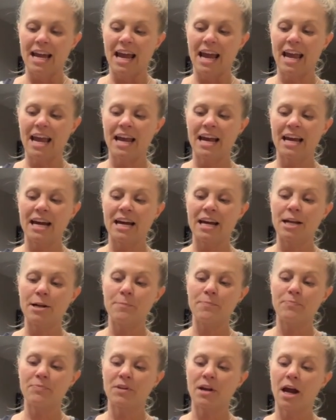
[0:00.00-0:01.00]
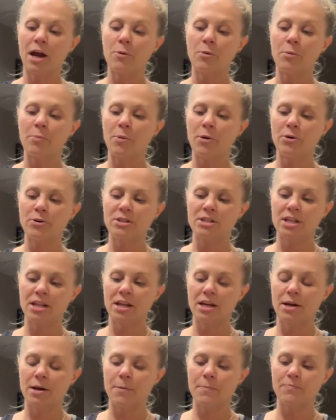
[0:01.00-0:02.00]
and I will post
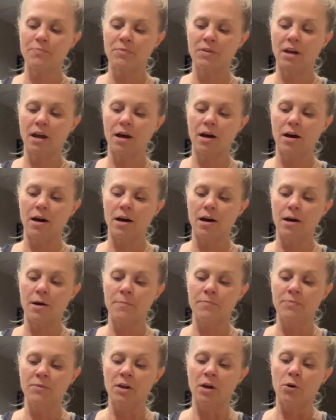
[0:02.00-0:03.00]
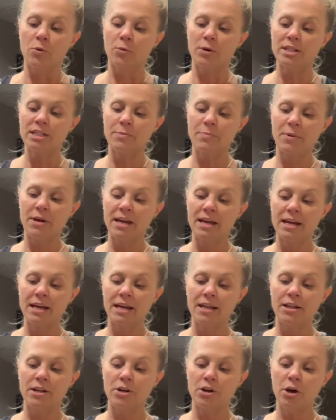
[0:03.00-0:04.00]
the uh, recipe
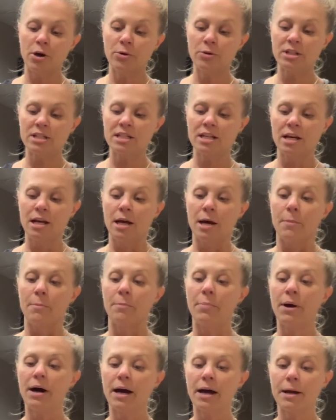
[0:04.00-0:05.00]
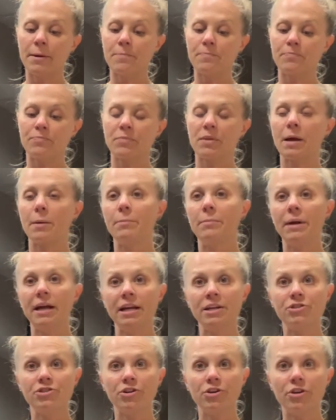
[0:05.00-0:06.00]
in the notes, but
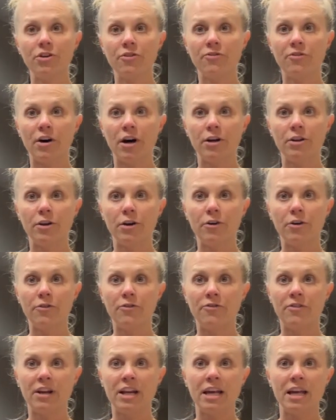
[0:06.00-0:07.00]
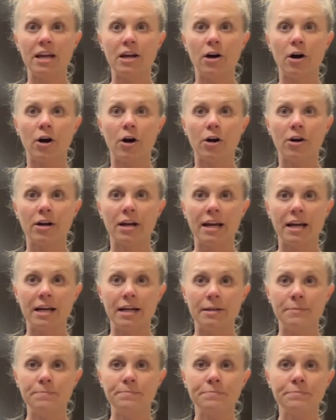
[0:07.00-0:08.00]
make sure to follow
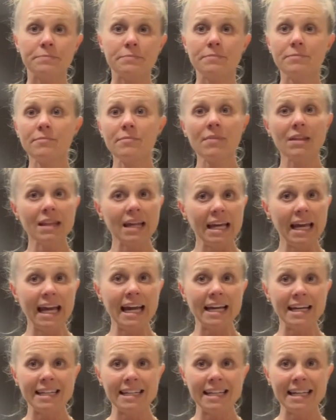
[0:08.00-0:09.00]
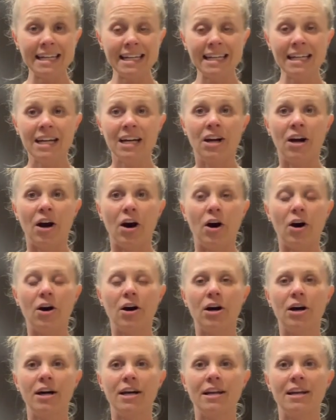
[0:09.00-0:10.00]
RN Andy
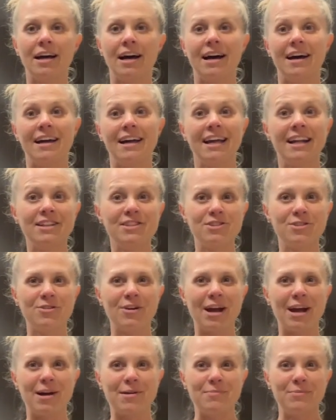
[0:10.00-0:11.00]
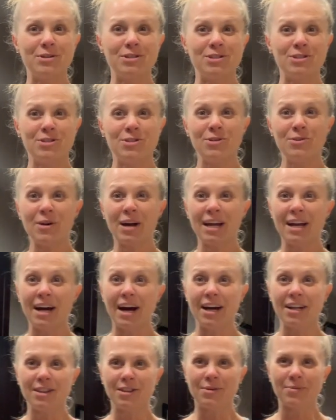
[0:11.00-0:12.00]
on uh, Instagram, which is who I
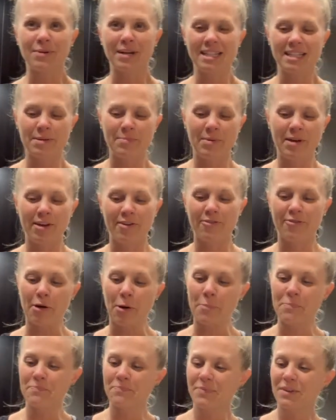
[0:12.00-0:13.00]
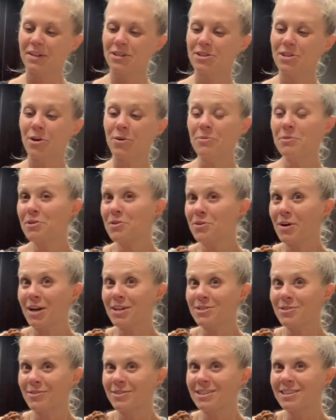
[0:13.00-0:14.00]
got the recipe from. So you guys
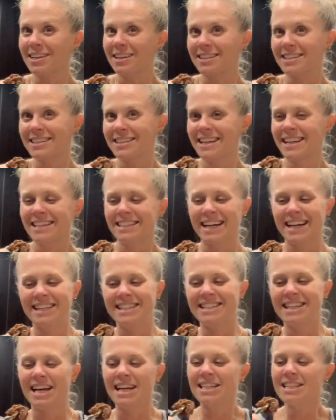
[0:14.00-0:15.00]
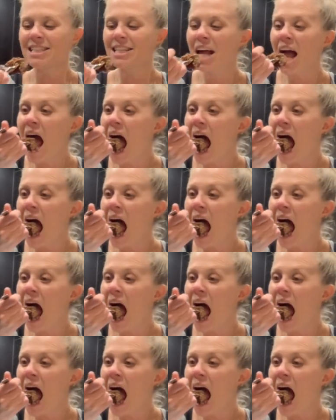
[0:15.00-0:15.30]
always like to see a taste test.